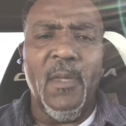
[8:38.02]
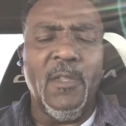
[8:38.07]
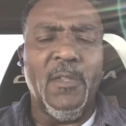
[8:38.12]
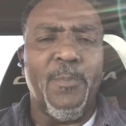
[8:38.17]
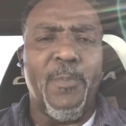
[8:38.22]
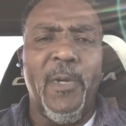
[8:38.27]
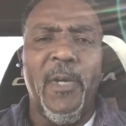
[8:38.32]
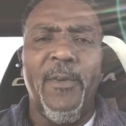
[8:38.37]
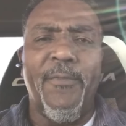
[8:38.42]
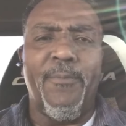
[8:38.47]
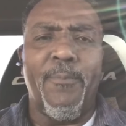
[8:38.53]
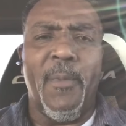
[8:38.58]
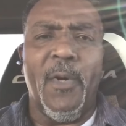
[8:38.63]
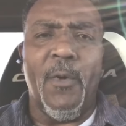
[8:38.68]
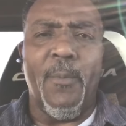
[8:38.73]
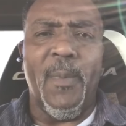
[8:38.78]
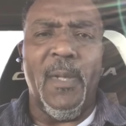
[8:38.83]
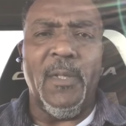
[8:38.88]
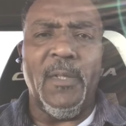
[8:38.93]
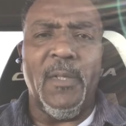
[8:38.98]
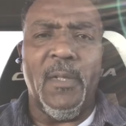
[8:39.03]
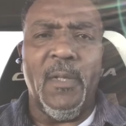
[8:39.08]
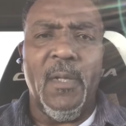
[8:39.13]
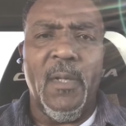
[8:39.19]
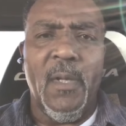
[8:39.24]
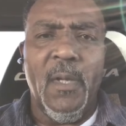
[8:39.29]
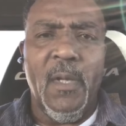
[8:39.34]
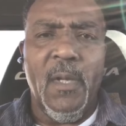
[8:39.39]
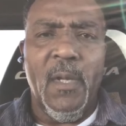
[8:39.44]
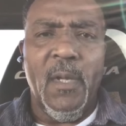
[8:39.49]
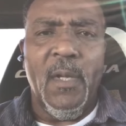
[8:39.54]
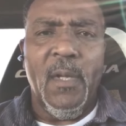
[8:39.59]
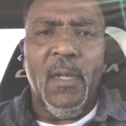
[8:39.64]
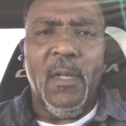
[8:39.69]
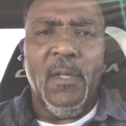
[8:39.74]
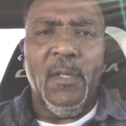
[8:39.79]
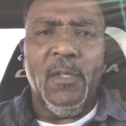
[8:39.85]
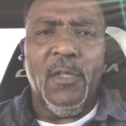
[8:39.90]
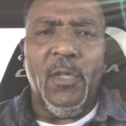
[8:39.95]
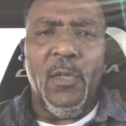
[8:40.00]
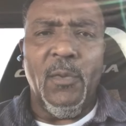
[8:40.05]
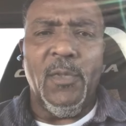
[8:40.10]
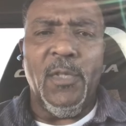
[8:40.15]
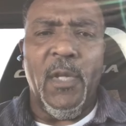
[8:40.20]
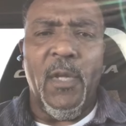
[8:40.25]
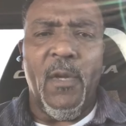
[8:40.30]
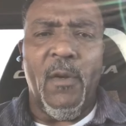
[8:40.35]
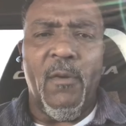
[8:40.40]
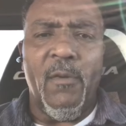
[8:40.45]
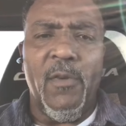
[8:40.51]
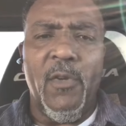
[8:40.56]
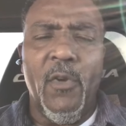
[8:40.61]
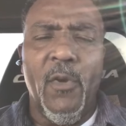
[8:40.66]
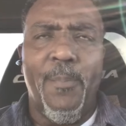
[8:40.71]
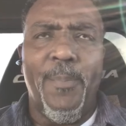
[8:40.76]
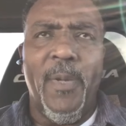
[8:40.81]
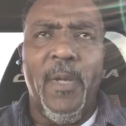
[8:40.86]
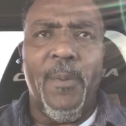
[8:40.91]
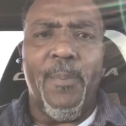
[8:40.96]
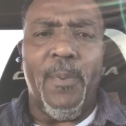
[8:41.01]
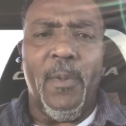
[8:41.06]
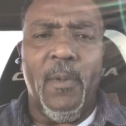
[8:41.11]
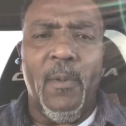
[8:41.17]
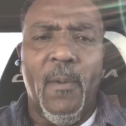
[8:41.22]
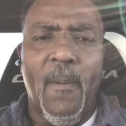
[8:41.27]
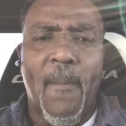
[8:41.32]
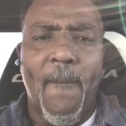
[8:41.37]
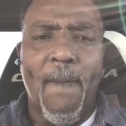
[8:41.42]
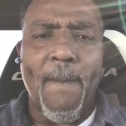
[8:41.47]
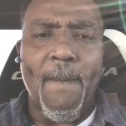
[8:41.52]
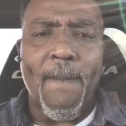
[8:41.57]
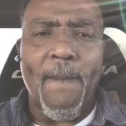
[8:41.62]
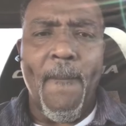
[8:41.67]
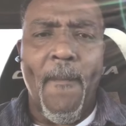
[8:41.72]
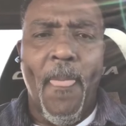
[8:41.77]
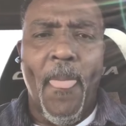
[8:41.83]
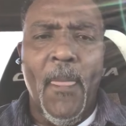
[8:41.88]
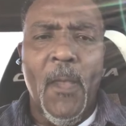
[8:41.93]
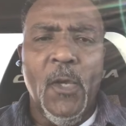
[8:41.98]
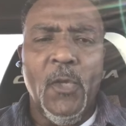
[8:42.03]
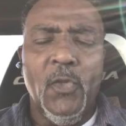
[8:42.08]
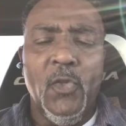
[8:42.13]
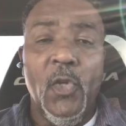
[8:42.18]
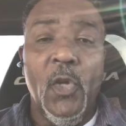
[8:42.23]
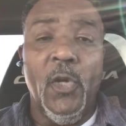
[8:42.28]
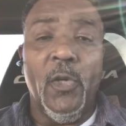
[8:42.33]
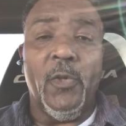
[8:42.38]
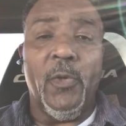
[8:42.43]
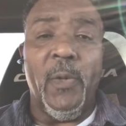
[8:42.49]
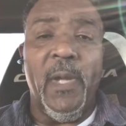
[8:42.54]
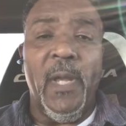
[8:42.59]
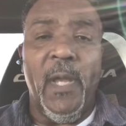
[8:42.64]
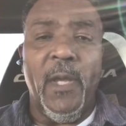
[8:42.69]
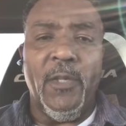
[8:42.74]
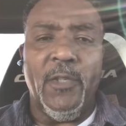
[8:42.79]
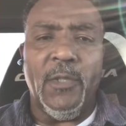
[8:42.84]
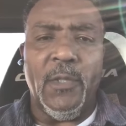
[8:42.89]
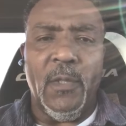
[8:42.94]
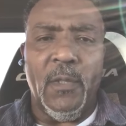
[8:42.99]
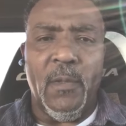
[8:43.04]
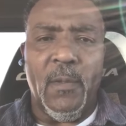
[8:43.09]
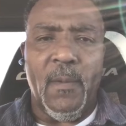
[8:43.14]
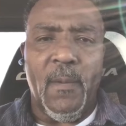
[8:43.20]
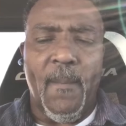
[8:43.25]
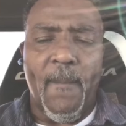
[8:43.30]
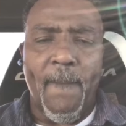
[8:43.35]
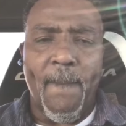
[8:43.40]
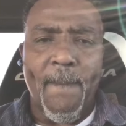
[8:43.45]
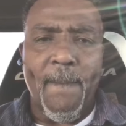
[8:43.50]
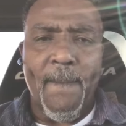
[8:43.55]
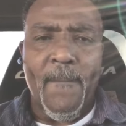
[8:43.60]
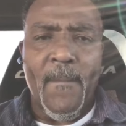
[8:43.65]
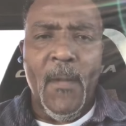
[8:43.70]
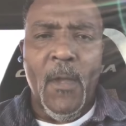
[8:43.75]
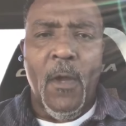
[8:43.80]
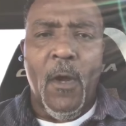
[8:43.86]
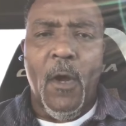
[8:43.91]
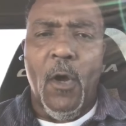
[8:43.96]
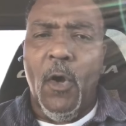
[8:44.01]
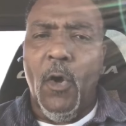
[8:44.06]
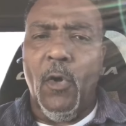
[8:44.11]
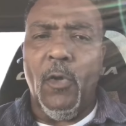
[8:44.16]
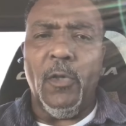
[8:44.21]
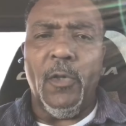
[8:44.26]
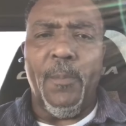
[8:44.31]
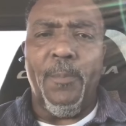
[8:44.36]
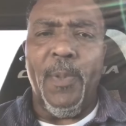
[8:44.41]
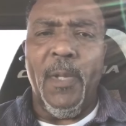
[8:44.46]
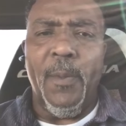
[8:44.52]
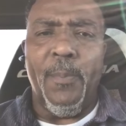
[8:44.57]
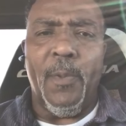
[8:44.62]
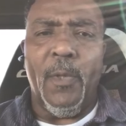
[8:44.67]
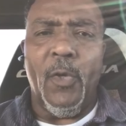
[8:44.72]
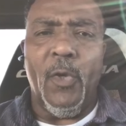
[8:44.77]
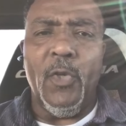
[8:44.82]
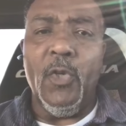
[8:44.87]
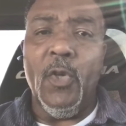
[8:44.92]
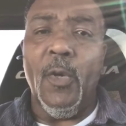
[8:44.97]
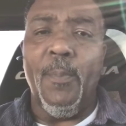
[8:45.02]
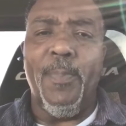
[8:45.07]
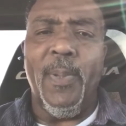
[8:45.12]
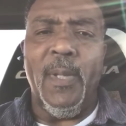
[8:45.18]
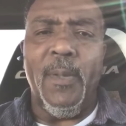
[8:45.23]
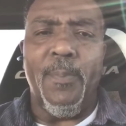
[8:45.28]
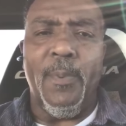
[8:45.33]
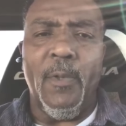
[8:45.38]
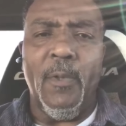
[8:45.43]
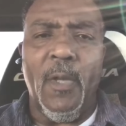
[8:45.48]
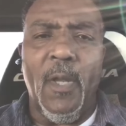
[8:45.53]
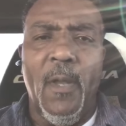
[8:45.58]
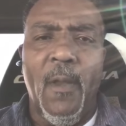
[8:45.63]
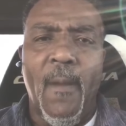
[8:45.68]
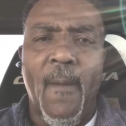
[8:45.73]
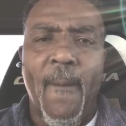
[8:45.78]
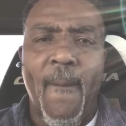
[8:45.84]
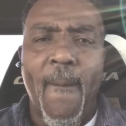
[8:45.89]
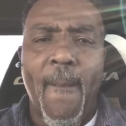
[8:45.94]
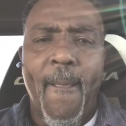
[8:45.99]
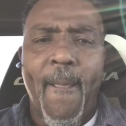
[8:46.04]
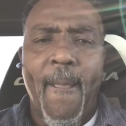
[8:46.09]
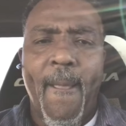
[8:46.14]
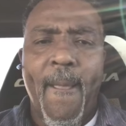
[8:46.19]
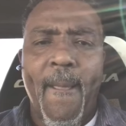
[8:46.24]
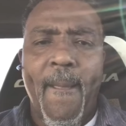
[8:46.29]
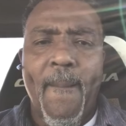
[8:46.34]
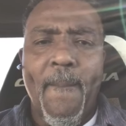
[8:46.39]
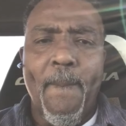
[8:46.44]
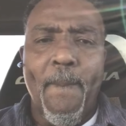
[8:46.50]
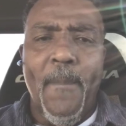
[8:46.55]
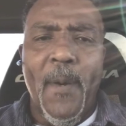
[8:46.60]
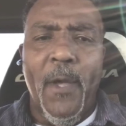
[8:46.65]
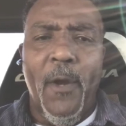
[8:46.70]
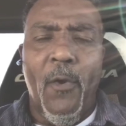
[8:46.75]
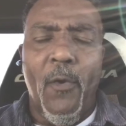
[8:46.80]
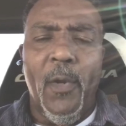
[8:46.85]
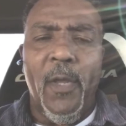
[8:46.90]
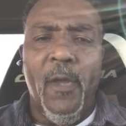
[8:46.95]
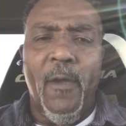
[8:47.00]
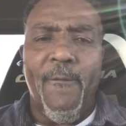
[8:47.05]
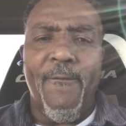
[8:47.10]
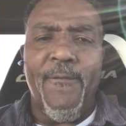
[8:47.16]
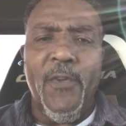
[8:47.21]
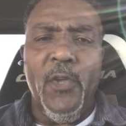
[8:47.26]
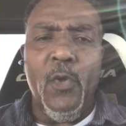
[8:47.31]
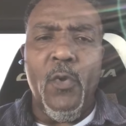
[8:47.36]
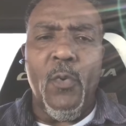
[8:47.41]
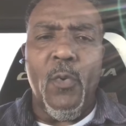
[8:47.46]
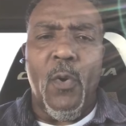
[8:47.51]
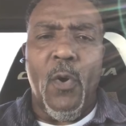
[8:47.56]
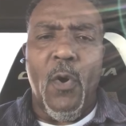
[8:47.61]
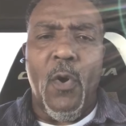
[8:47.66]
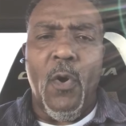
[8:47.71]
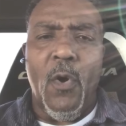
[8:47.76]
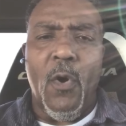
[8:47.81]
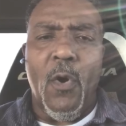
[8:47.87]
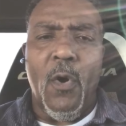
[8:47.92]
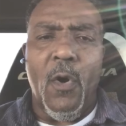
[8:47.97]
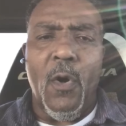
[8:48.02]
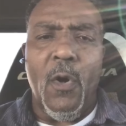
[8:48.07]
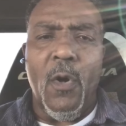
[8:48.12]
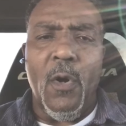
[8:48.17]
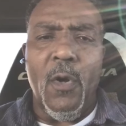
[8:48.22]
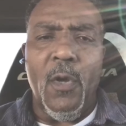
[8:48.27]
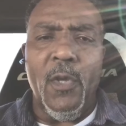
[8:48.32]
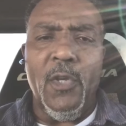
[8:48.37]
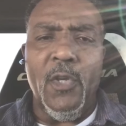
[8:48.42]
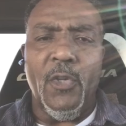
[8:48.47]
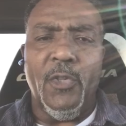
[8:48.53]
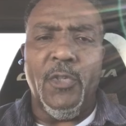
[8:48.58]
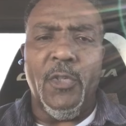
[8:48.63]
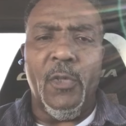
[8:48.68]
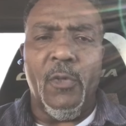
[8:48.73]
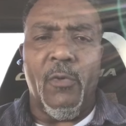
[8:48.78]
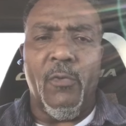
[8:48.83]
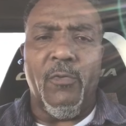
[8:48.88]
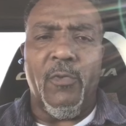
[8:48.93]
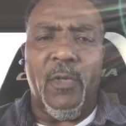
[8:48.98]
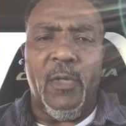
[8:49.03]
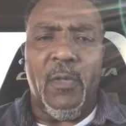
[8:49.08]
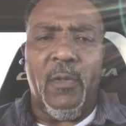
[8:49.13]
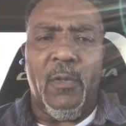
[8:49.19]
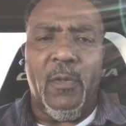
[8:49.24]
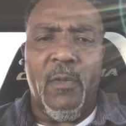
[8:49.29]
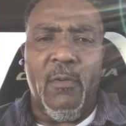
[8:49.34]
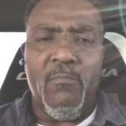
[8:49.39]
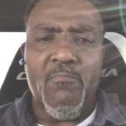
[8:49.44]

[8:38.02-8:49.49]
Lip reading: this brief moment, to tell your people, your creation, all the people are your people, but only a few are your children.